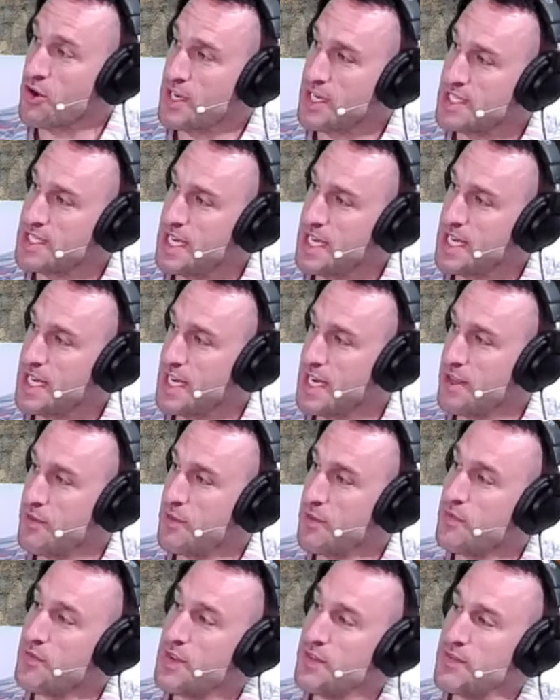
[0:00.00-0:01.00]
taken over
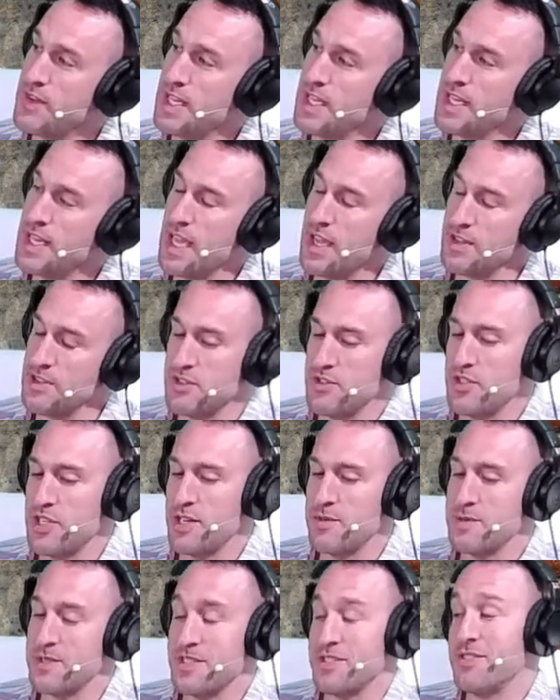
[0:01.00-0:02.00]
15,000
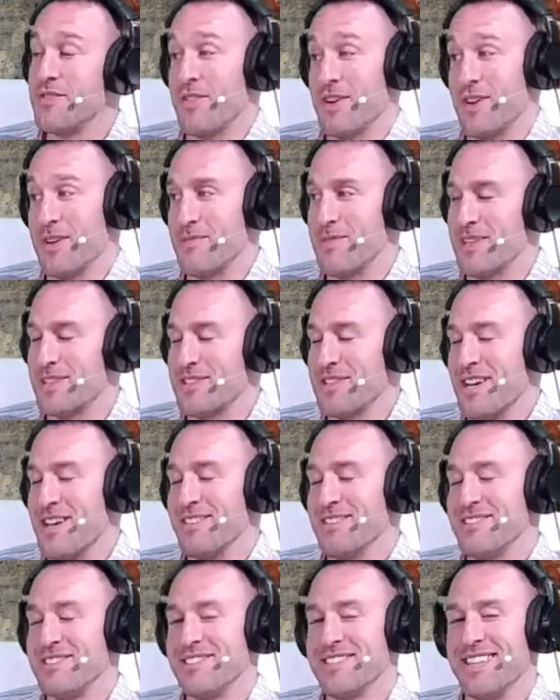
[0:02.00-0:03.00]
gyms is a very big
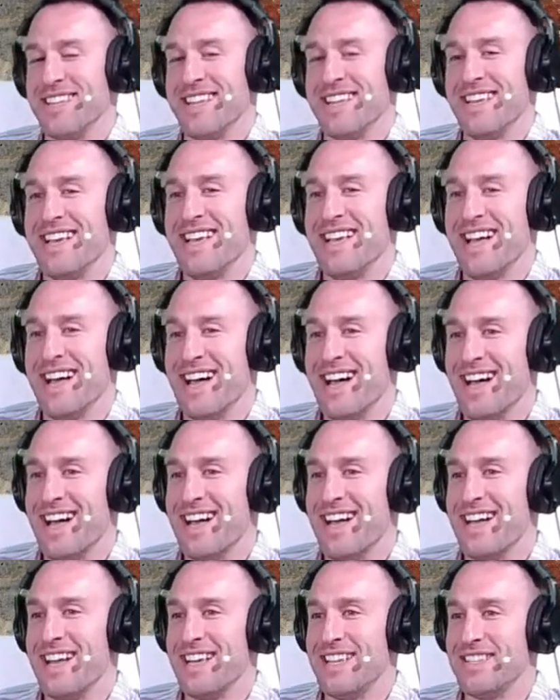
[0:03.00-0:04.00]
challenge.
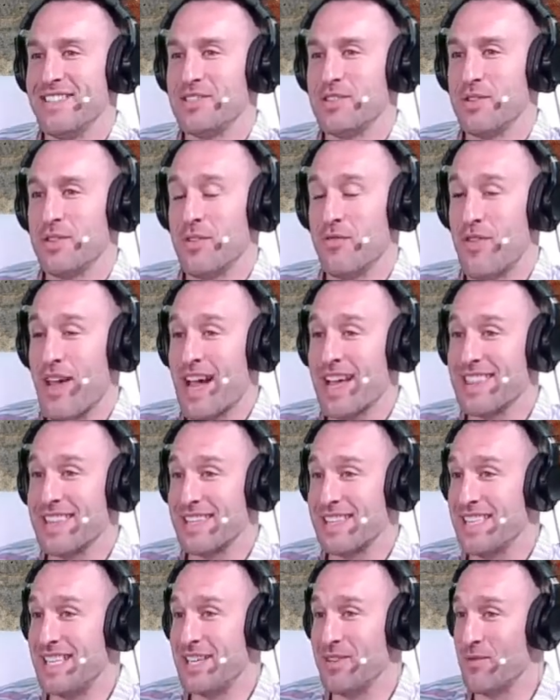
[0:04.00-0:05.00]
So the fact
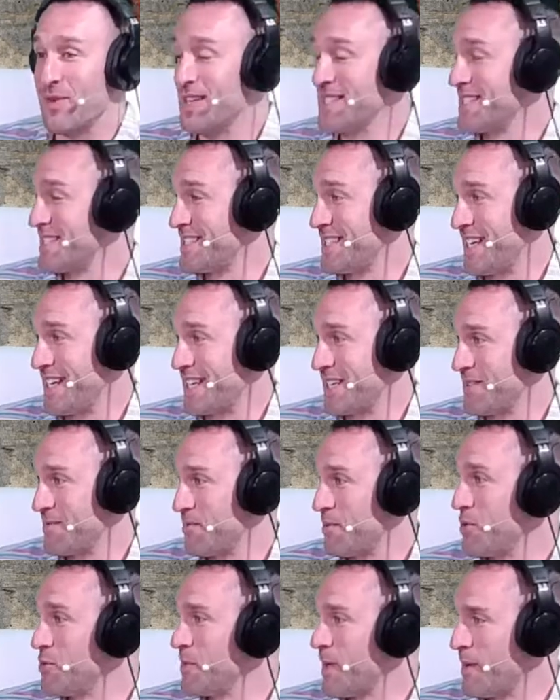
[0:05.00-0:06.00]
that Lead wasn't taken
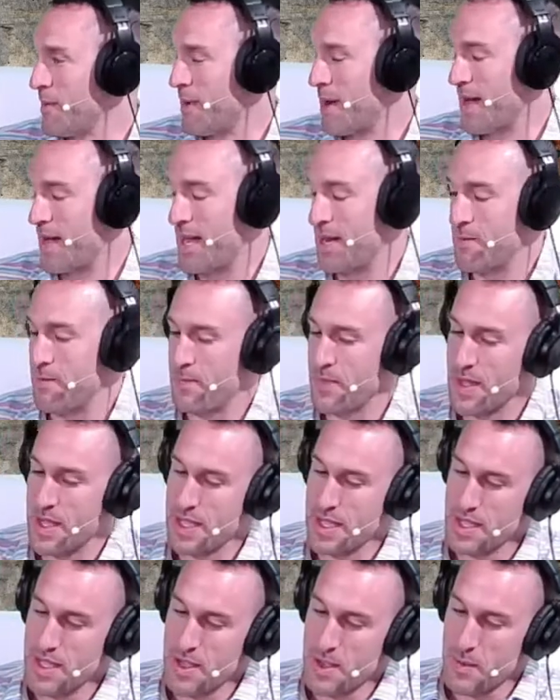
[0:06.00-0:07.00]
blew my mind.
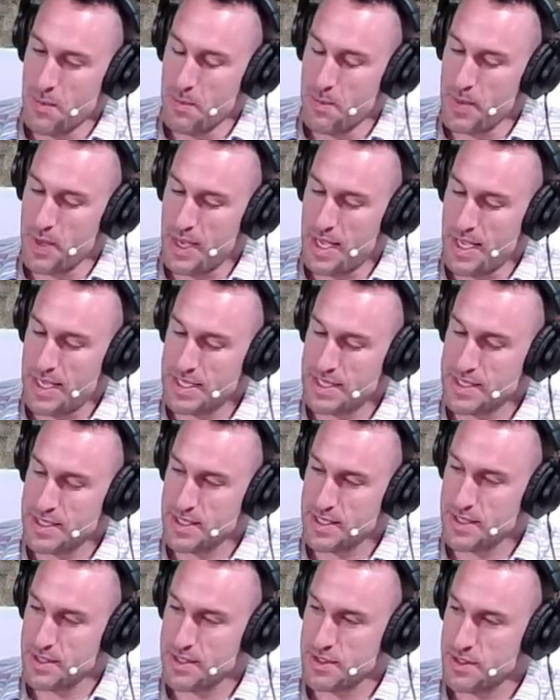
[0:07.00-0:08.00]

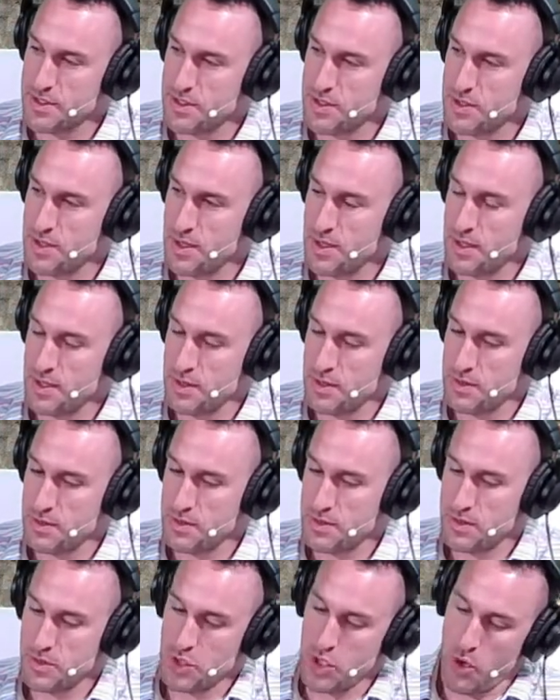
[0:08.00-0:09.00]
But
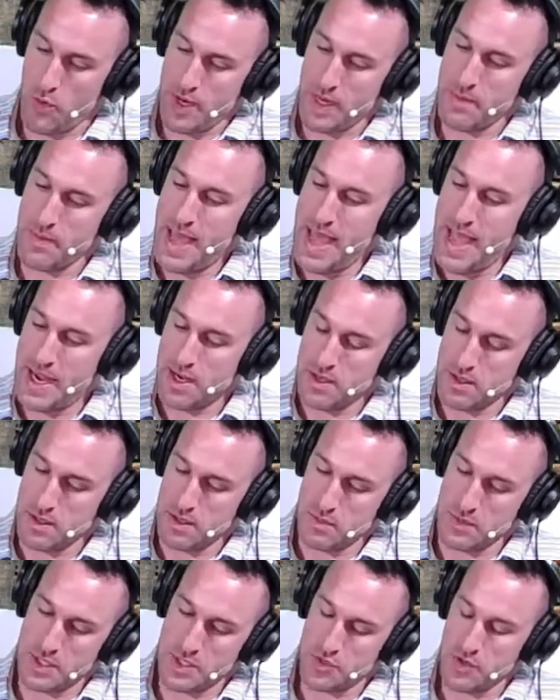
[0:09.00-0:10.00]
going back,
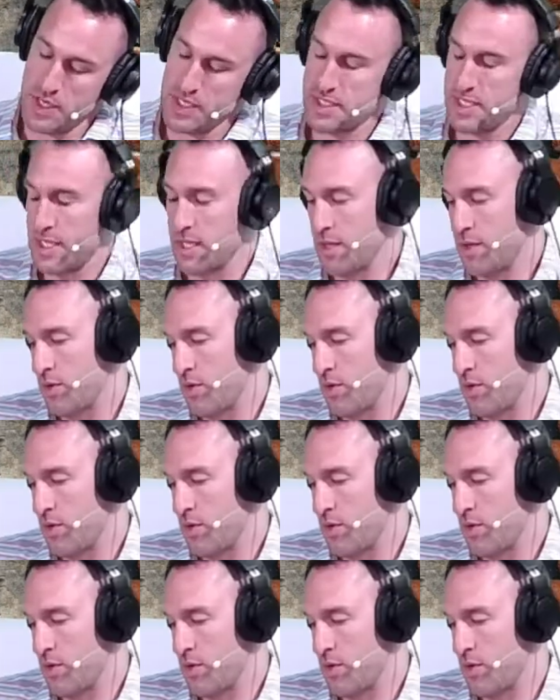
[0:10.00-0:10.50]
retracing a